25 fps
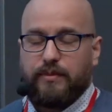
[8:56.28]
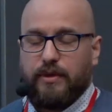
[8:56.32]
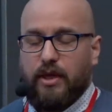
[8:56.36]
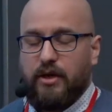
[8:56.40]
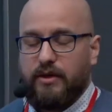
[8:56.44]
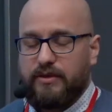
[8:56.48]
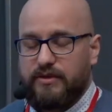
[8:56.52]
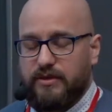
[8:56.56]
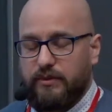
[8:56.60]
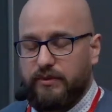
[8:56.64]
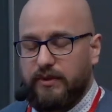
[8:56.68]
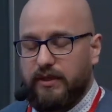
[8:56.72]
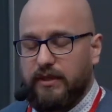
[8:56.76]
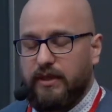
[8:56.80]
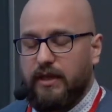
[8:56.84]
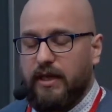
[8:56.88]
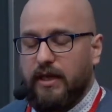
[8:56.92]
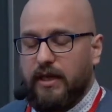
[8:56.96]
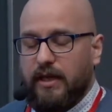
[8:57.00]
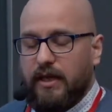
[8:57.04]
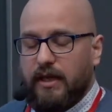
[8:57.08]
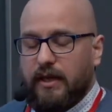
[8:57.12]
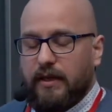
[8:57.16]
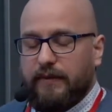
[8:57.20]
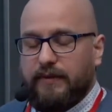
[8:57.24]
blocks, so
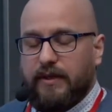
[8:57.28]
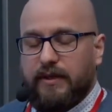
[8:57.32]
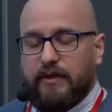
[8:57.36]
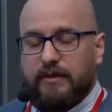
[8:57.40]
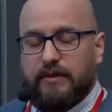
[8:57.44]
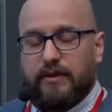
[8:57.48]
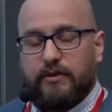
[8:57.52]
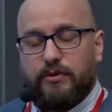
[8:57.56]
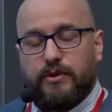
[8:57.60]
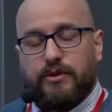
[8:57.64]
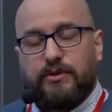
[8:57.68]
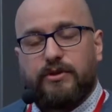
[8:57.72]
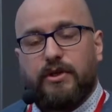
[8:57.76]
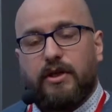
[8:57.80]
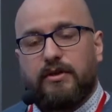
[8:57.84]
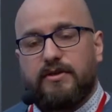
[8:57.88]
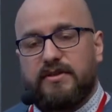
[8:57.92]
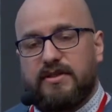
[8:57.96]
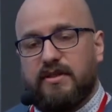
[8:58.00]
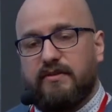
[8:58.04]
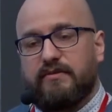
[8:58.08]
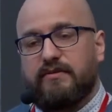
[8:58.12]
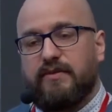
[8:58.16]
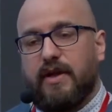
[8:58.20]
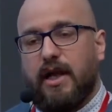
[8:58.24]
they return
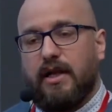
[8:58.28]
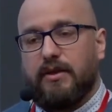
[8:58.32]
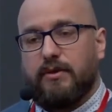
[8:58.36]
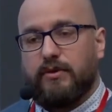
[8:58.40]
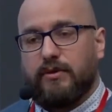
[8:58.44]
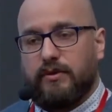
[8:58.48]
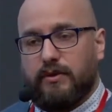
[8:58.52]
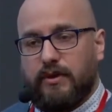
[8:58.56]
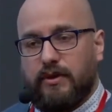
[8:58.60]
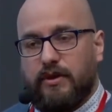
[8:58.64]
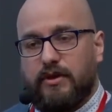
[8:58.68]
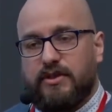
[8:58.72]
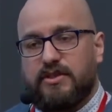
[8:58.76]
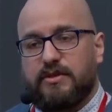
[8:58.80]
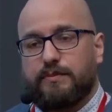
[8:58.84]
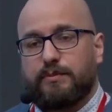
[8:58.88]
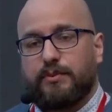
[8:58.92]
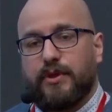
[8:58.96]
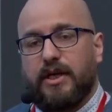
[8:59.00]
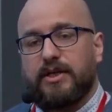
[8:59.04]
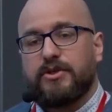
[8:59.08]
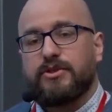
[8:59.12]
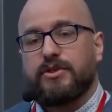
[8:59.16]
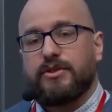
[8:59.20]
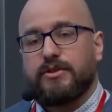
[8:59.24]
some value, they are
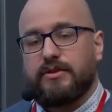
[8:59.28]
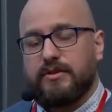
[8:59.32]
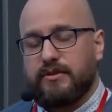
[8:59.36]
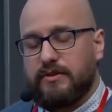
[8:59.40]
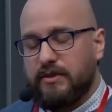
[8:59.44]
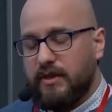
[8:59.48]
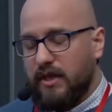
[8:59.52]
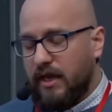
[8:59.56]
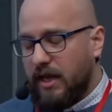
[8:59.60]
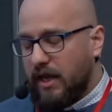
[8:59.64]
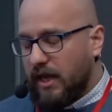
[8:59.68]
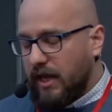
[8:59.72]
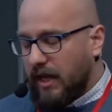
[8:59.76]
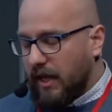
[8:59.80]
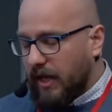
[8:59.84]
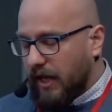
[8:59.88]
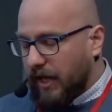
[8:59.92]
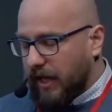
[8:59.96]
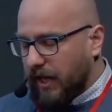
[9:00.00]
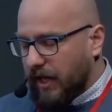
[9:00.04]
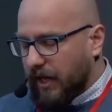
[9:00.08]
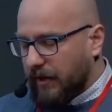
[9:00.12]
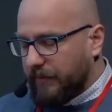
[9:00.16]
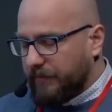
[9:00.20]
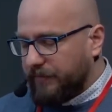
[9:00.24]
expressions.
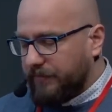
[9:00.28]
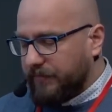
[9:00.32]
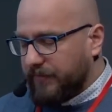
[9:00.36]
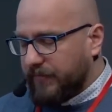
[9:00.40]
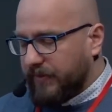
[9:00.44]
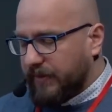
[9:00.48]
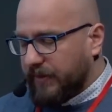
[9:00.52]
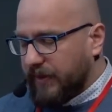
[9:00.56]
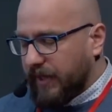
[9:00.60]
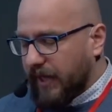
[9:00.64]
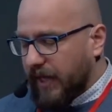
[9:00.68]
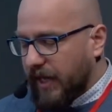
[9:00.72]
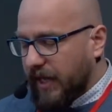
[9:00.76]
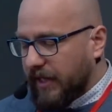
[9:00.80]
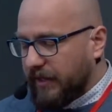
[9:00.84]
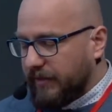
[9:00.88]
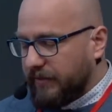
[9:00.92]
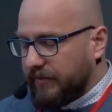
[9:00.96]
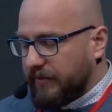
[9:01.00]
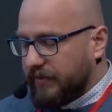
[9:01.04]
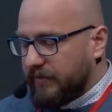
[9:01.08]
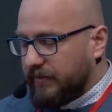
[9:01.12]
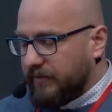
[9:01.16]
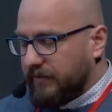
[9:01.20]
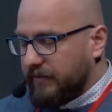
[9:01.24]

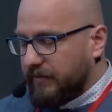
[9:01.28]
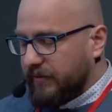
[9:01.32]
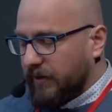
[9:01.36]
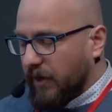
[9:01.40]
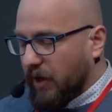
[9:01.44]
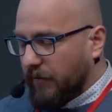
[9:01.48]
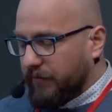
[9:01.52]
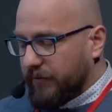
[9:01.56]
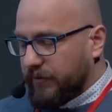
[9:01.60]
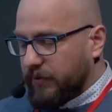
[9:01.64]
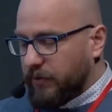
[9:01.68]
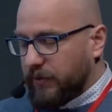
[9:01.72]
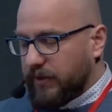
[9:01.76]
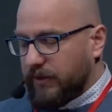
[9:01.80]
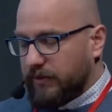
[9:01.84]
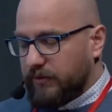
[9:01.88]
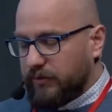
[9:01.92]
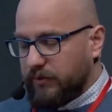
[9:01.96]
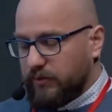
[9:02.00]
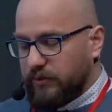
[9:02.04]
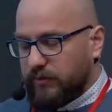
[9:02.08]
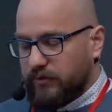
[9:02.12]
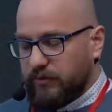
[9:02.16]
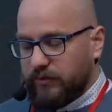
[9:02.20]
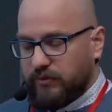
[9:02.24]
And often you can
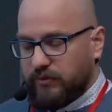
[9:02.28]
do